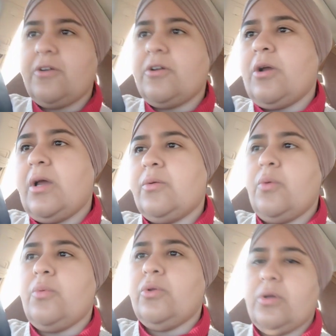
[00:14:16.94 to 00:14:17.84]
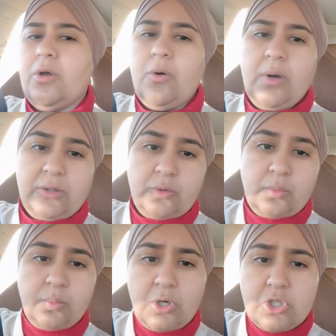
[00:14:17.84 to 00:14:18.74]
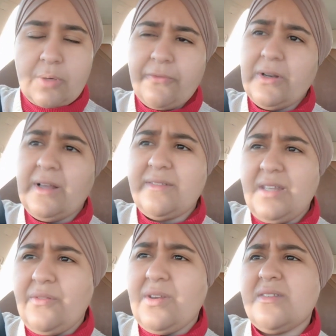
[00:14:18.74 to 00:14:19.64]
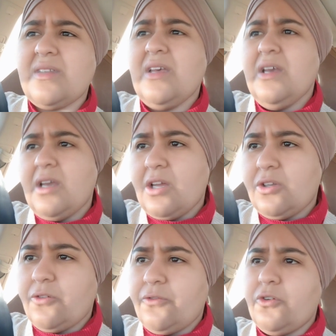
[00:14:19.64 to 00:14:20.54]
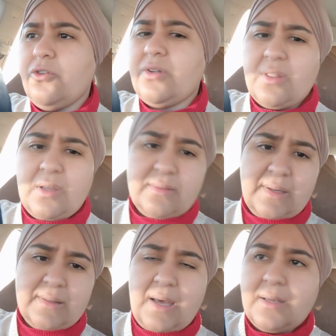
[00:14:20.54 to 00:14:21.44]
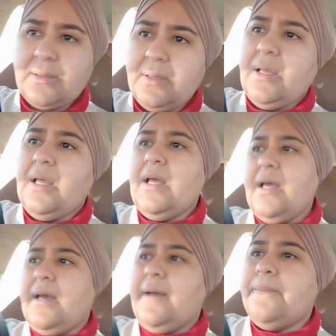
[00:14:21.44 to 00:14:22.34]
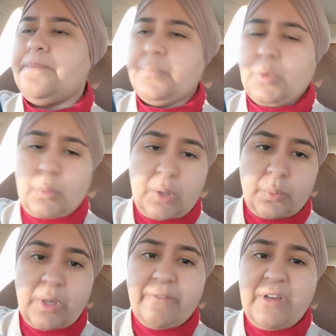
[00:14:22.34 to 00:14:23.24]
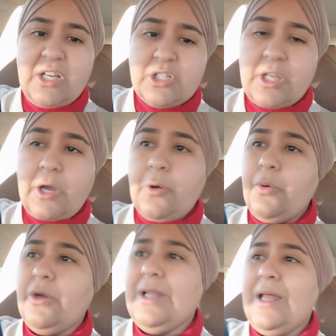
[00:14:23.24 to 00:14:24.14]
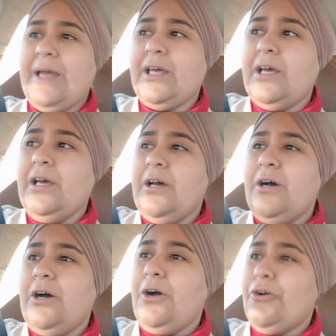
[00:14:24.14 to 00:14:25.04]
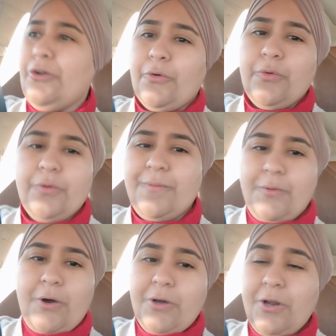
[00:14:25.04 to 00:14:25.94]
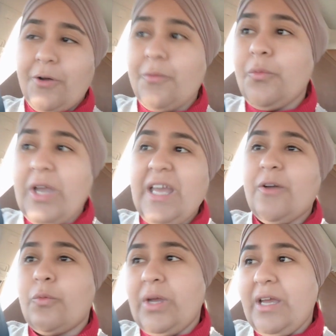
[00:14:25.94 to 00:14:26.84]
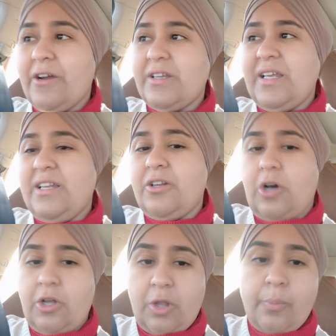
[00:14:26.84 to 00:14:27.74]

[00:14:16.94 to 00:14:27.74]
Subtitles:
area, and we would go and do a workshop for like CVs, interviews, and things like that. When we reached there, we were like, oh no, we are needed on the